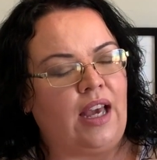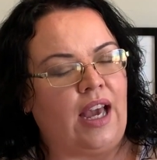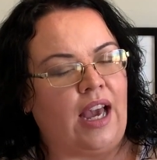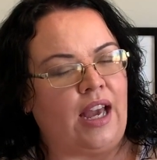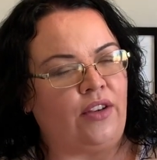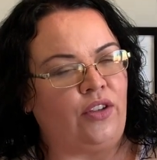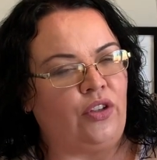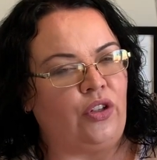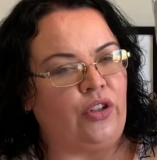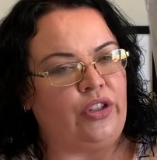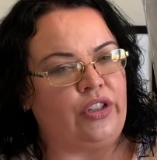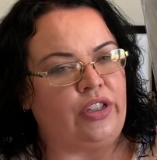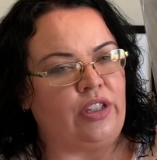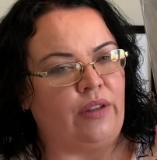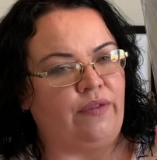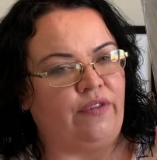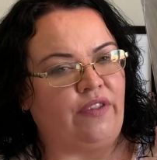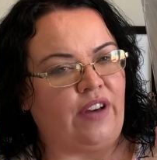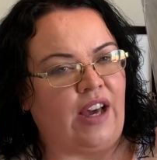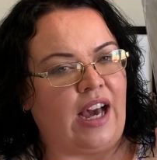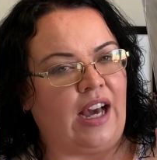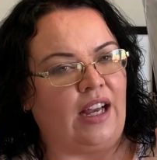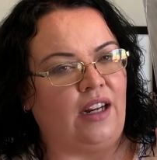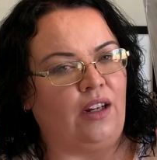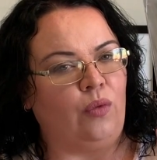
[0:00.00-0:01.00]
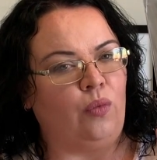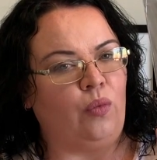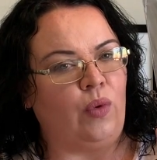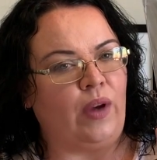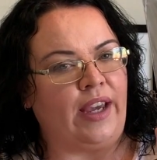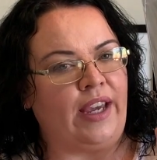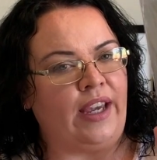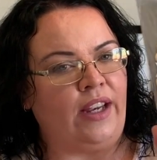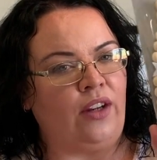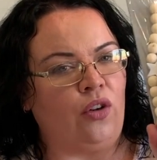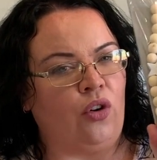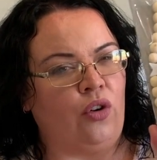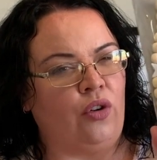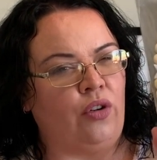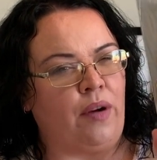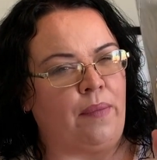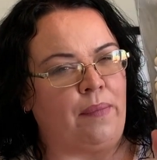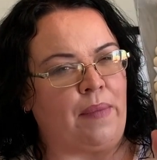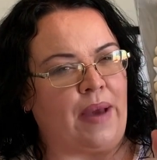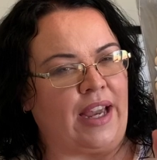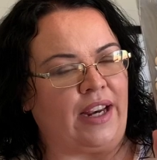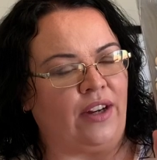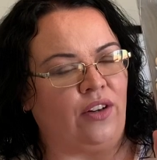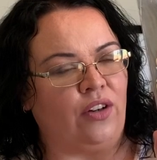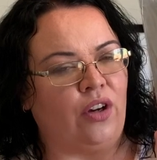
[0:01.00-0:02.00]
and use them for Halloween, or I
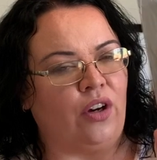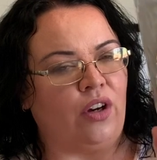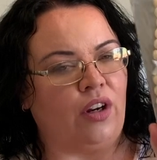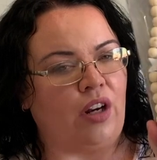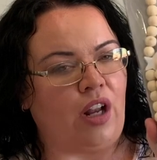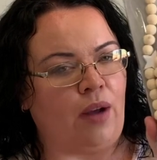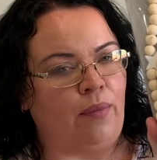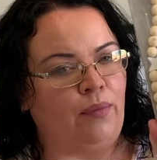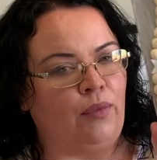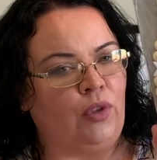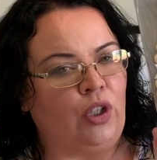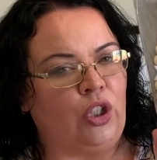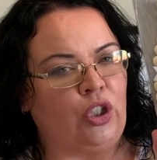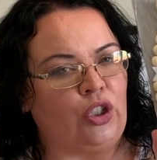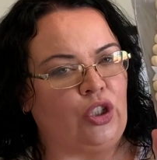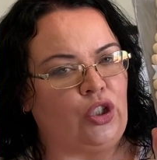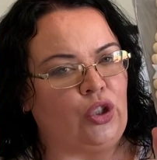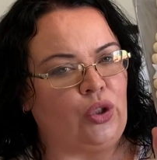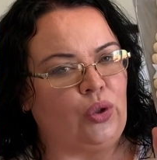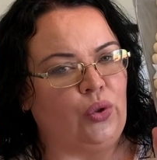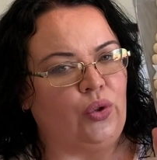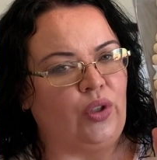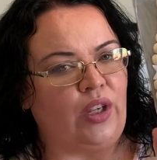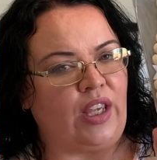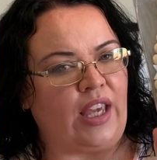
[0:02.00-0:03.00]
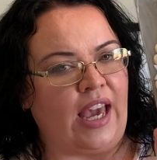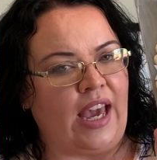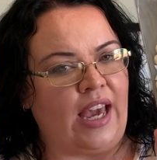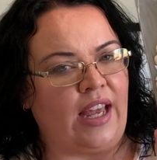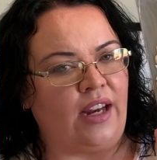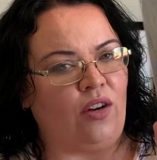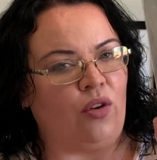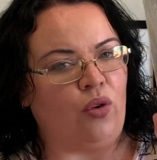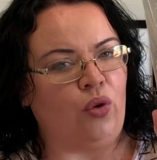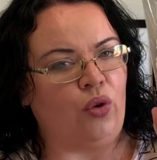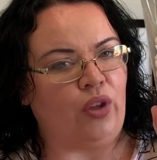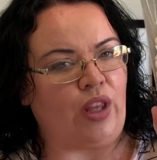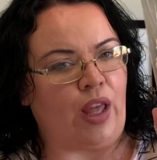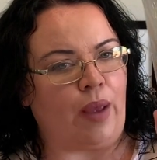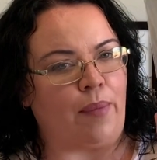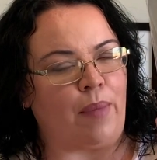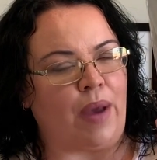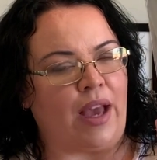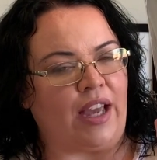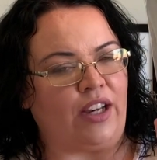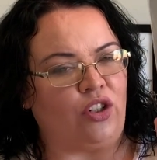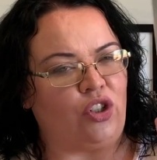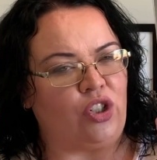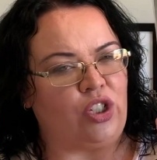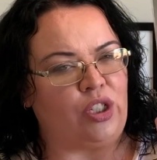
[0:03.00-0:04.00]
may not. I'm not sure yet. Or they
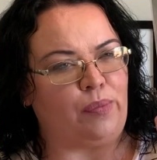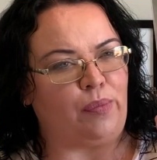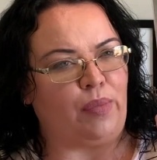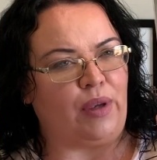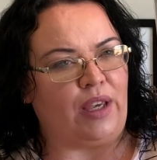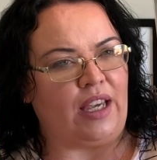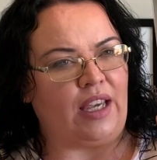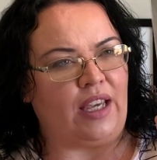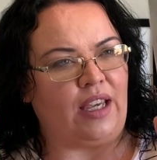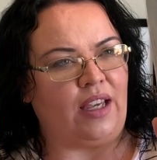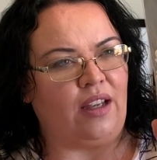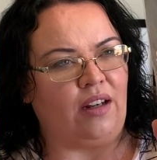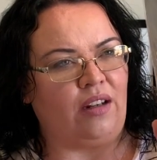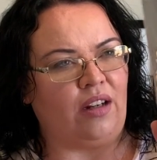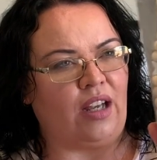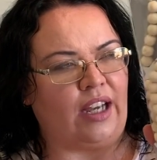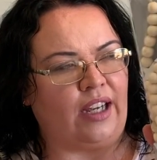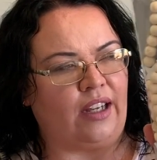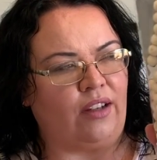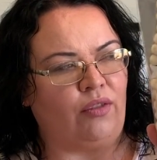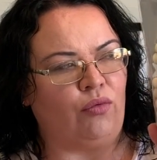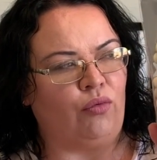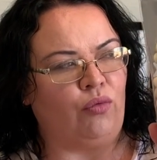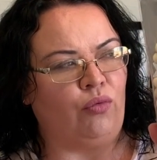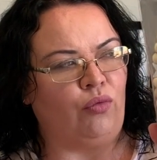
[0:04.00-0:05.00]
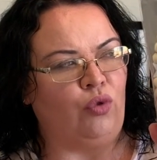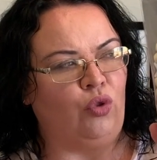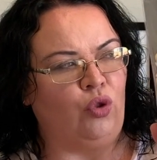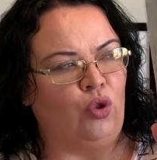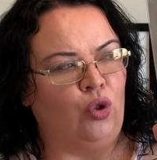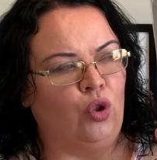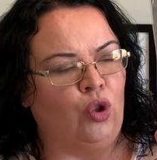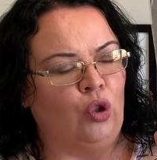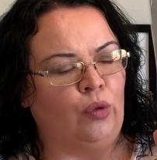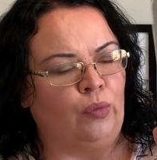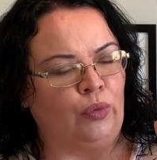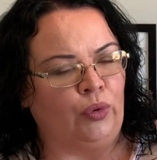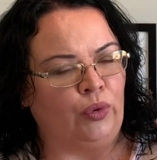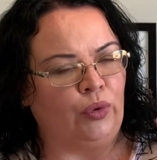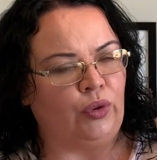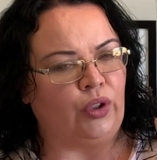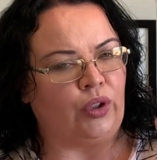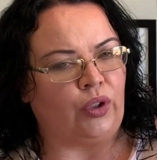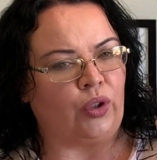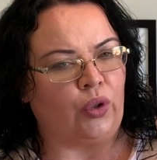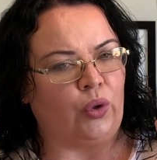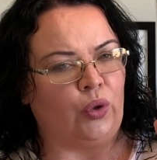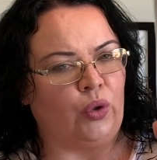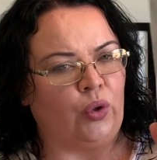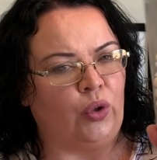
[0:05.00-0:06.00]
may just be like normal
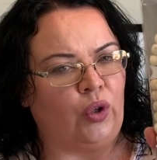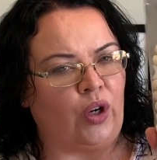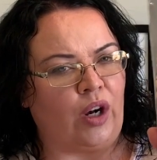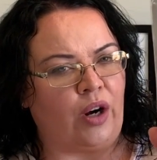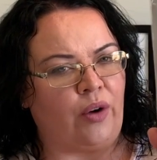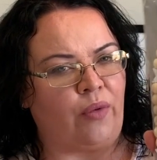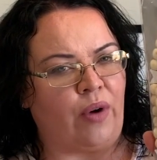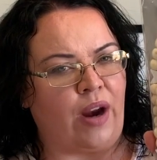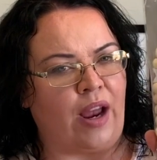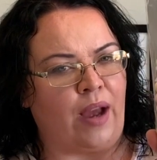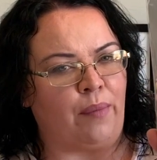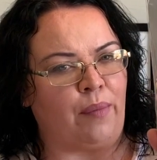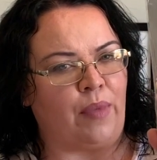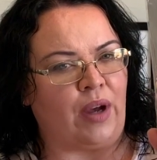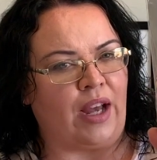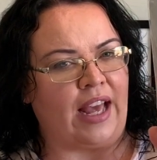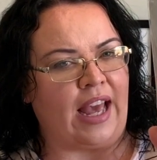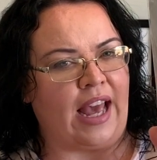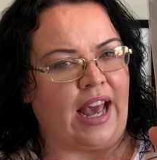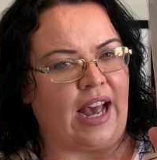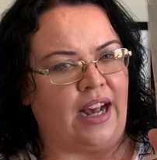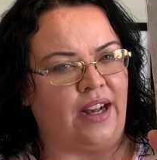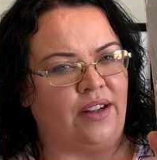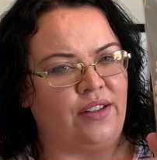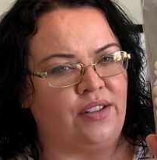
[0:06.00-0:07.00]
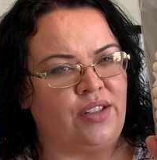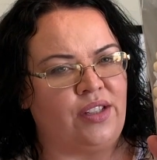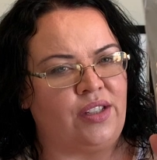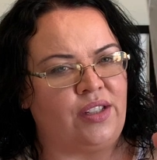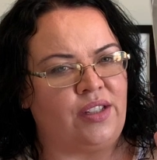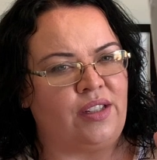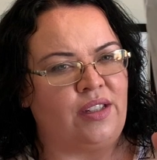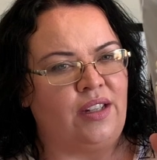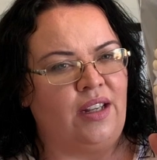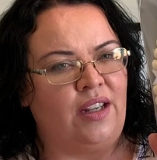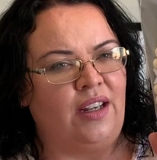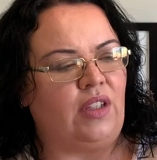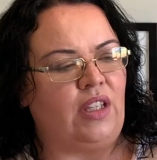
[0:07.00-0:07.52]
decor around my house.